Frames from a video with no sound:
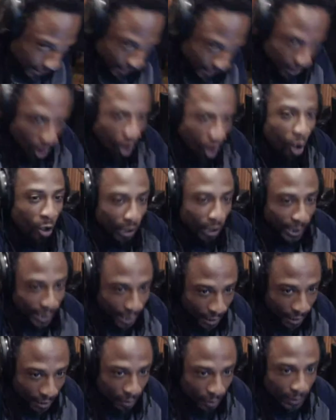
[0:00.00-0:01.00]
all
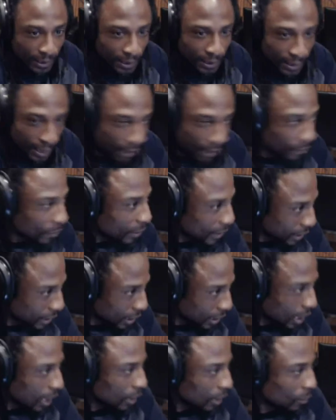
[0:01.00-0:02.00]
together, it's Denver, it's
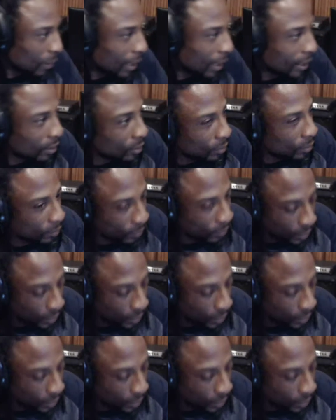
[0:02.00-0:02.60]
Colorado.